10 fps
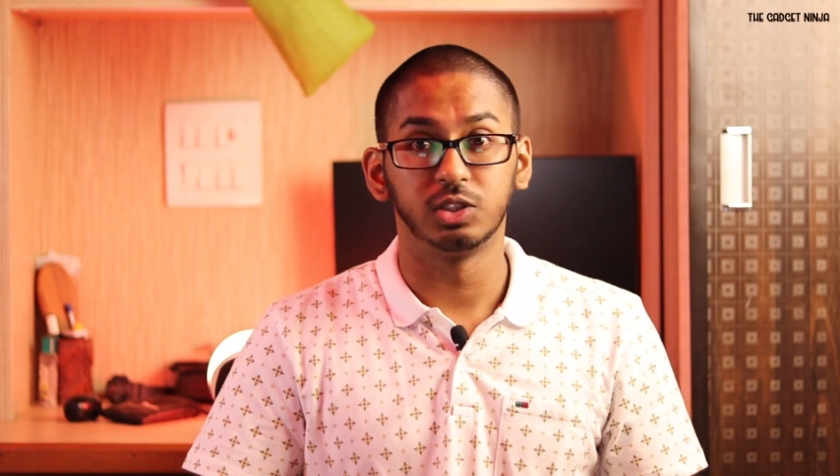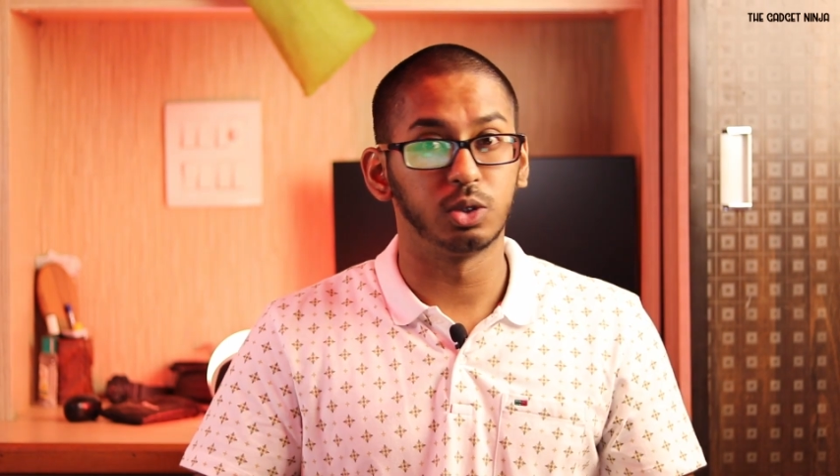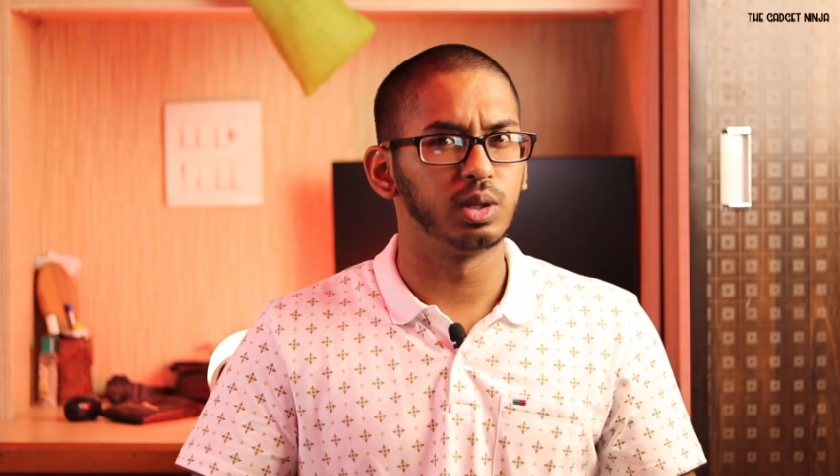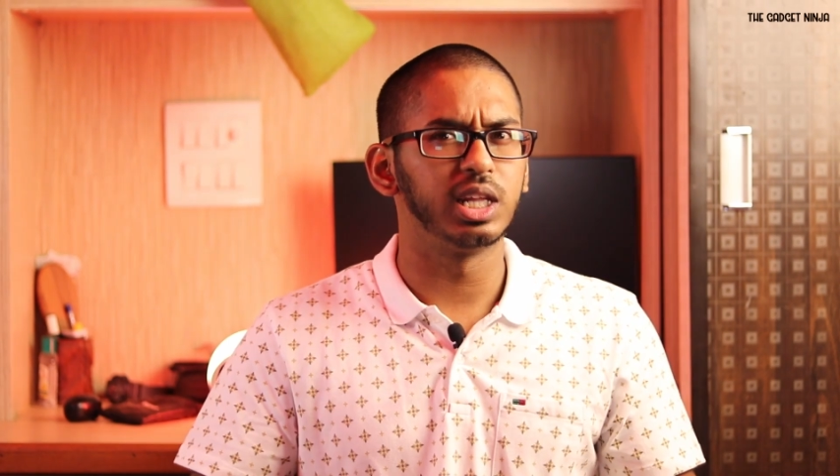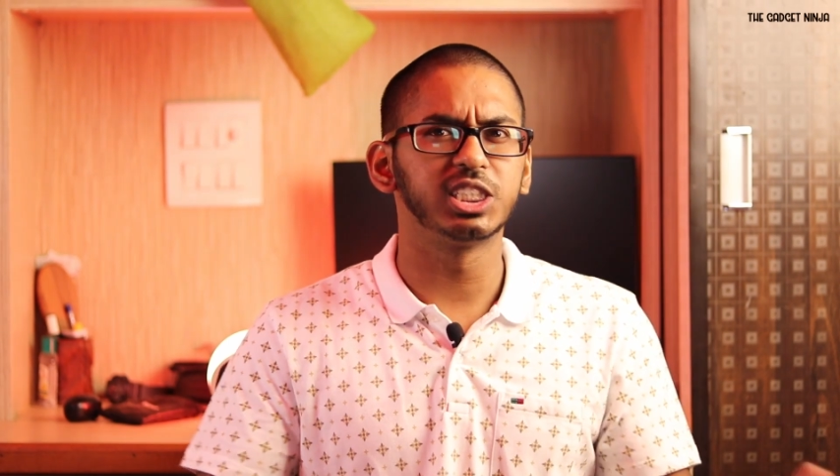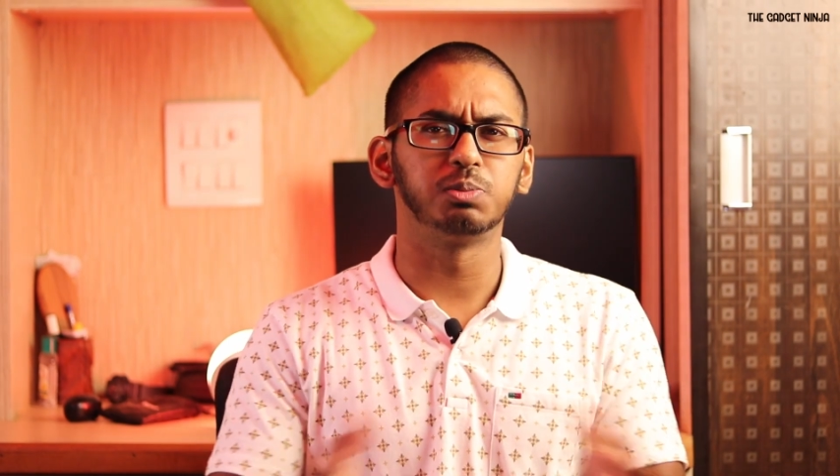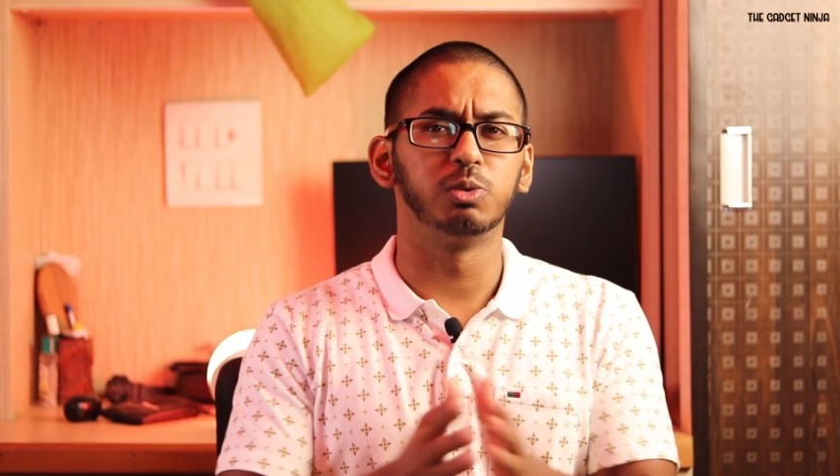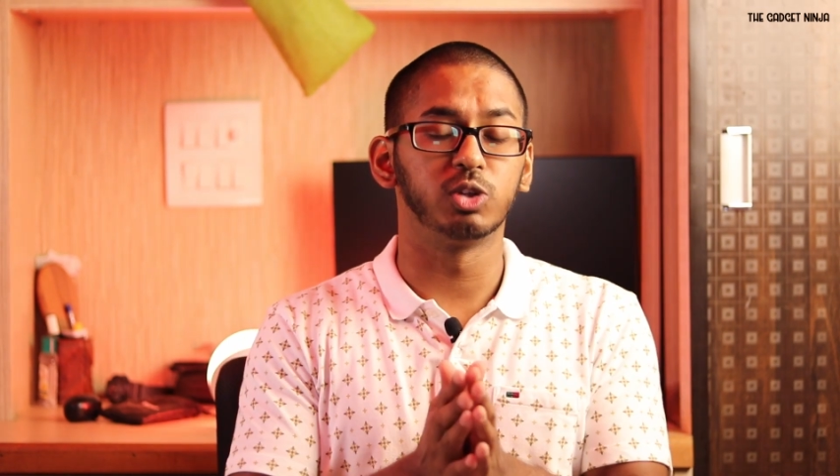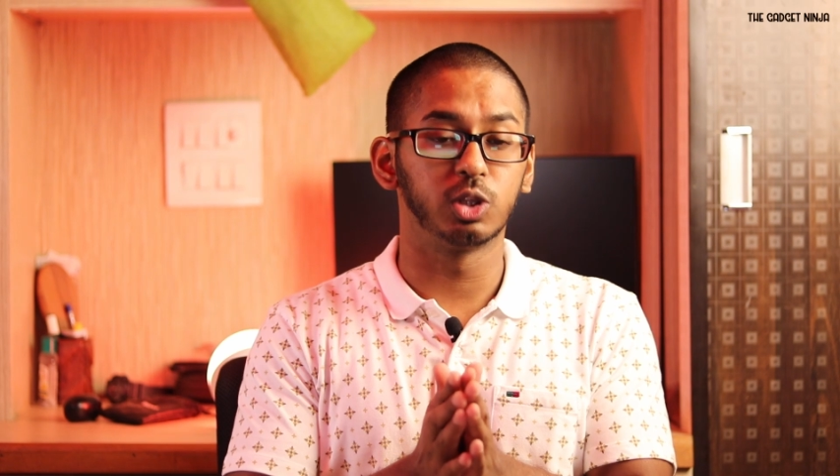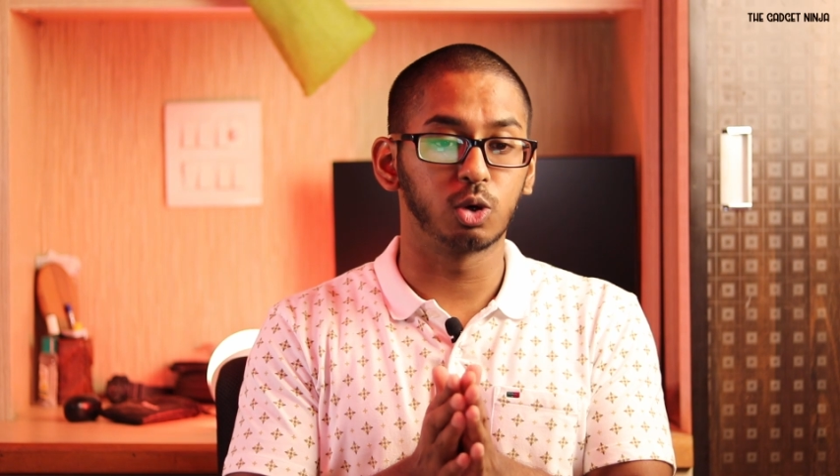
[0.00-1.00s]
So let's
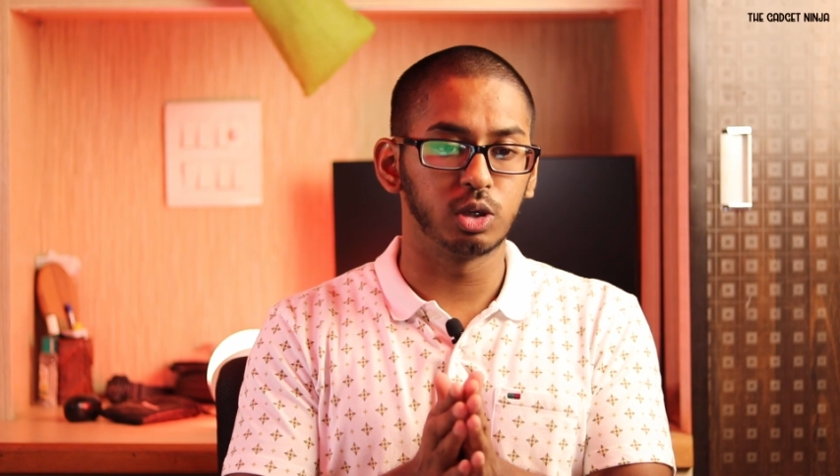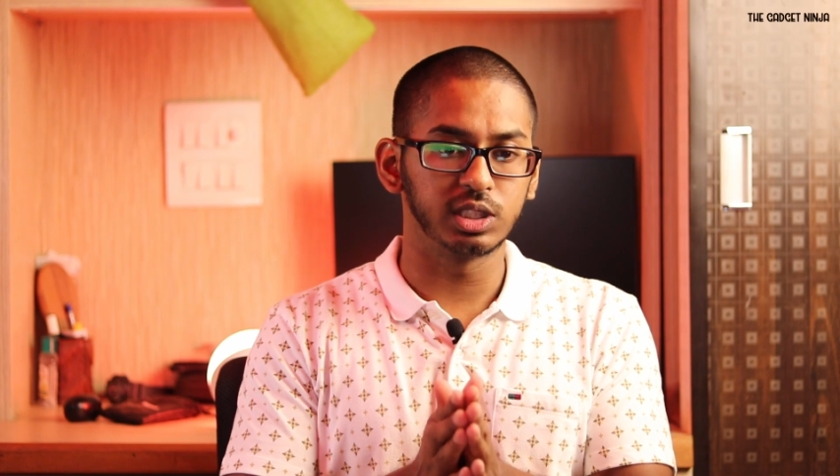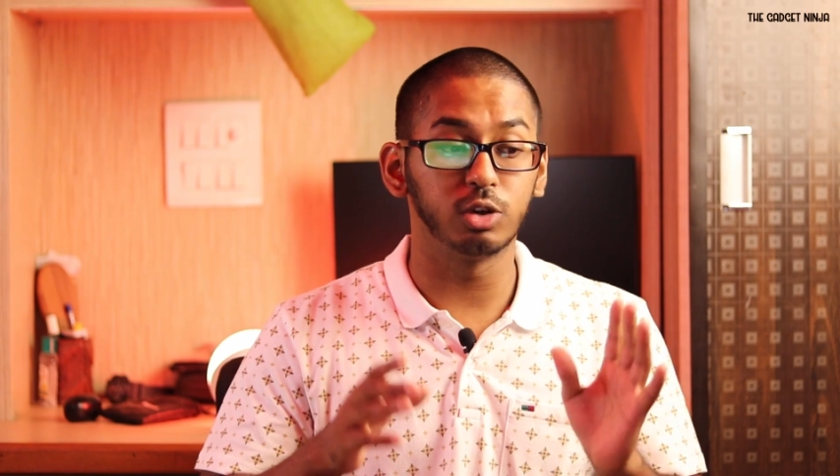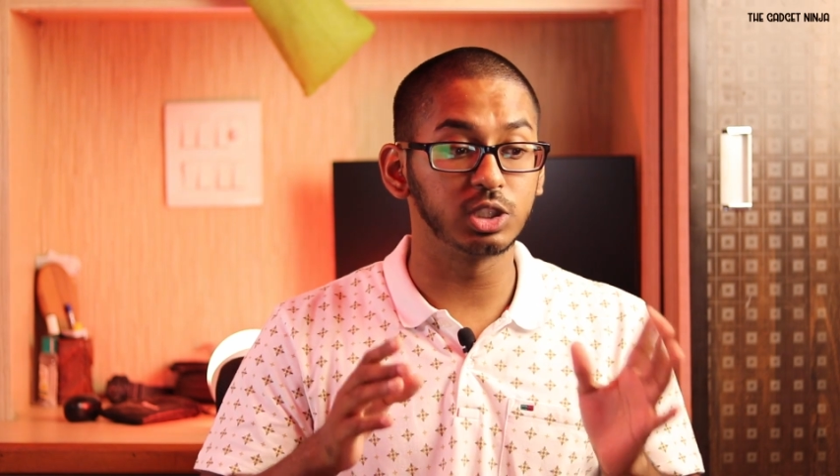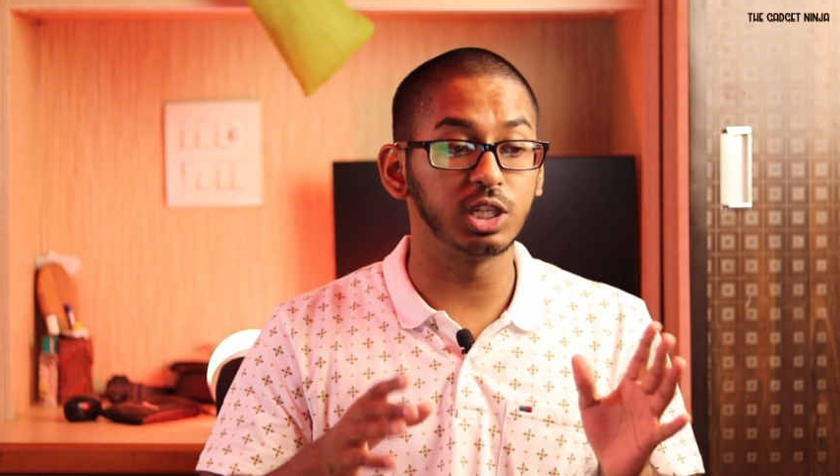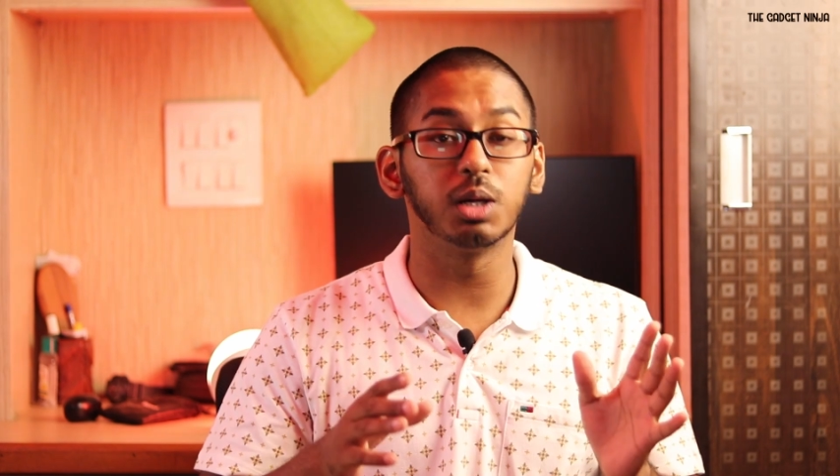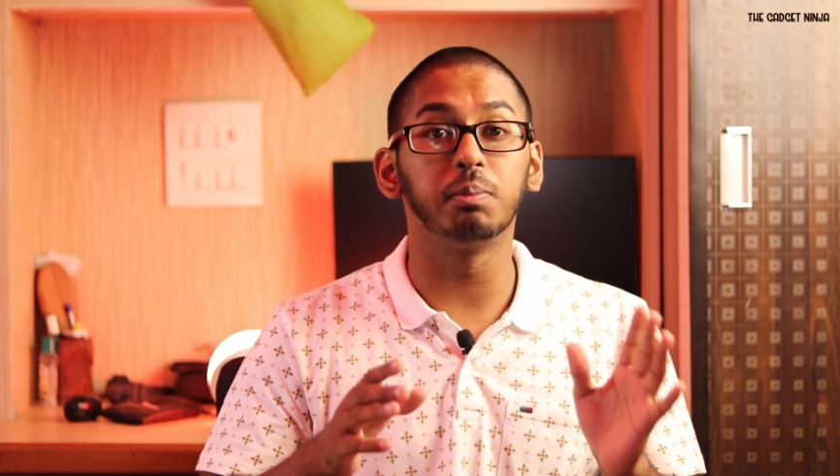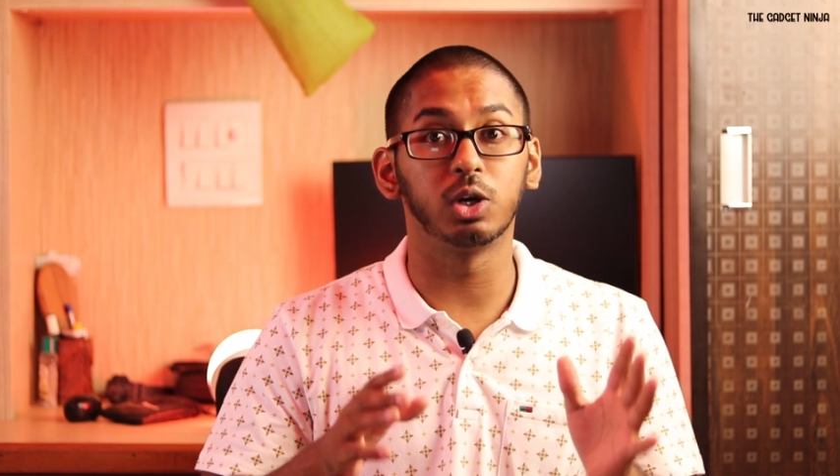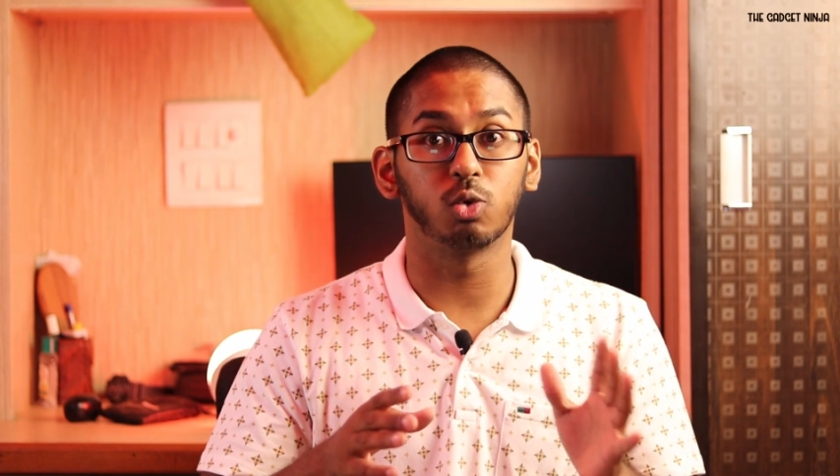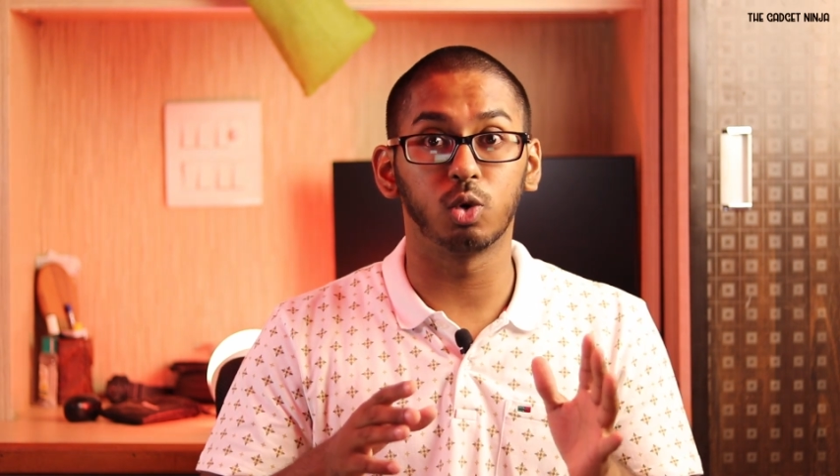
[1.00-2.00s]
move to the cons. Firstly, the
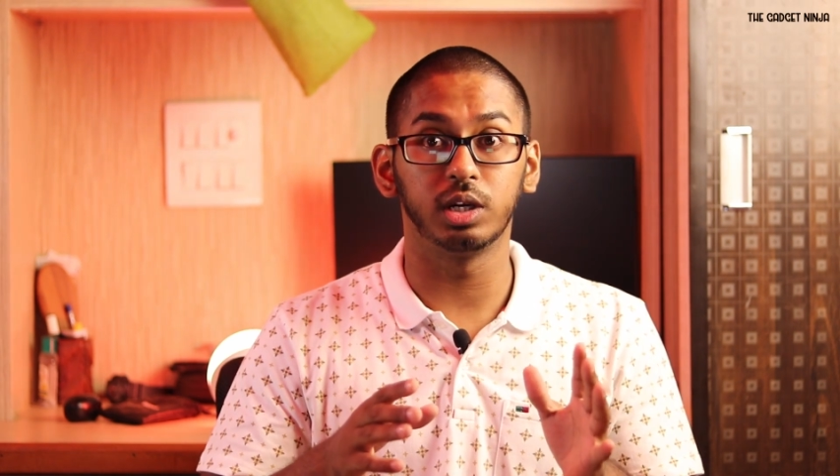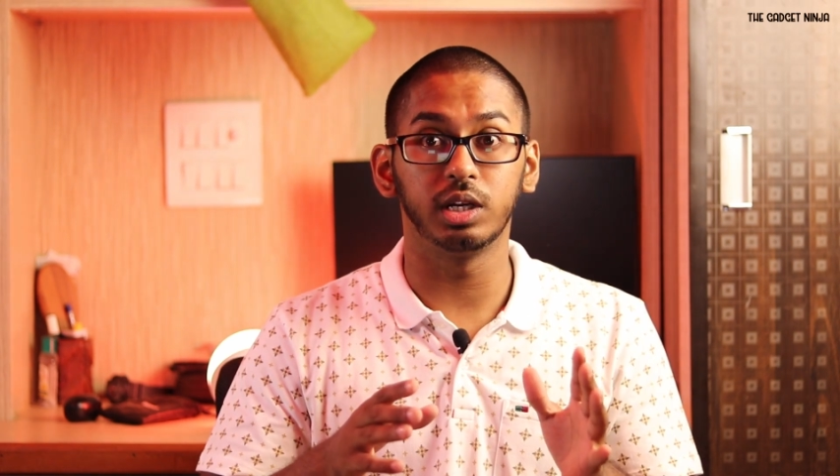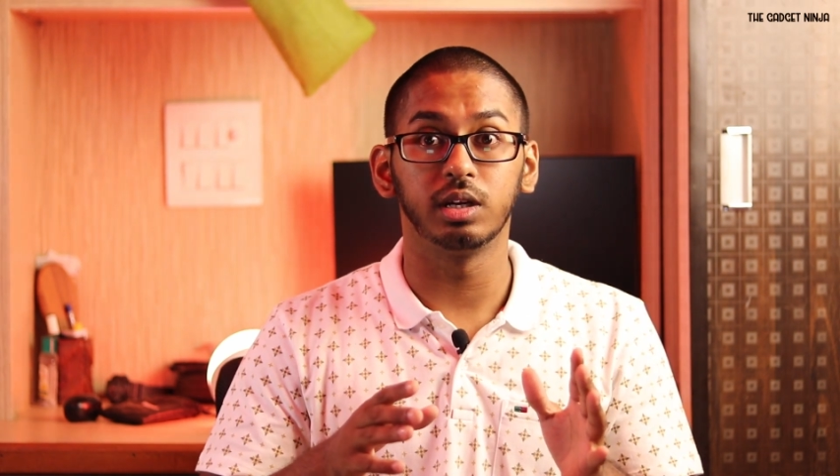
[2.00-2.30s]
build quality.